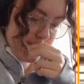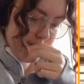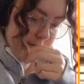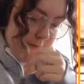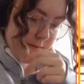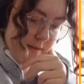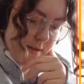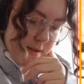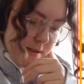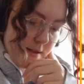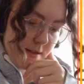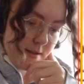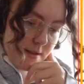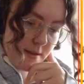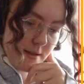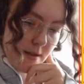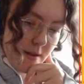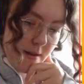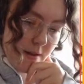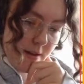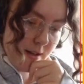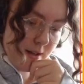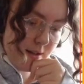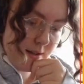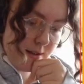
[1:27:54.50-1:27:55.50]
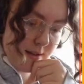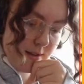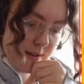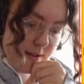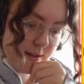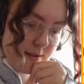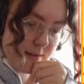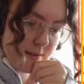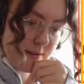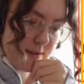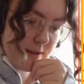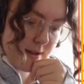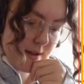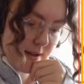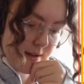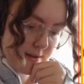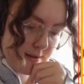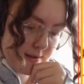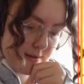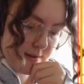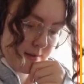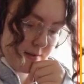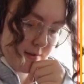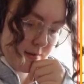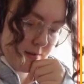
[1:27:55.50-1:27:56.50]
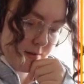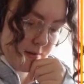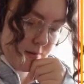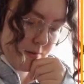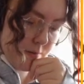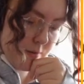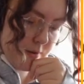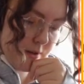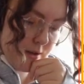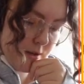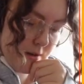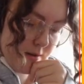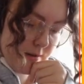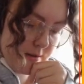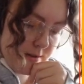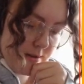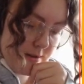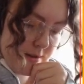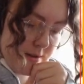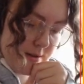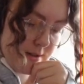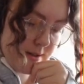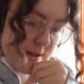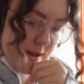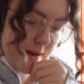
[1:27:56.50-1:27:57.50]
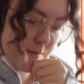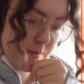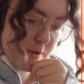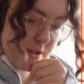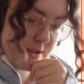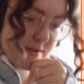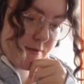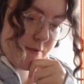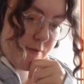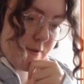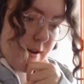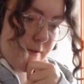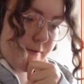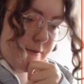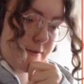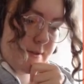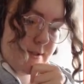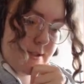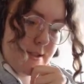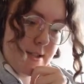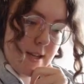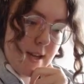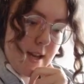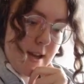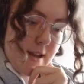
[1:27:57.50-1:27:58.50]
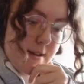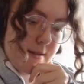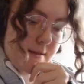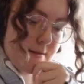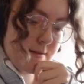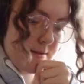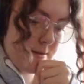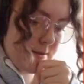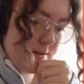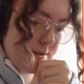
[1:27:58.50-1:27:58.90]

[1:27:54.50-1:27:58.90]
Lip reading: I'm gonna turn it like that, so we're using the table as a reference again.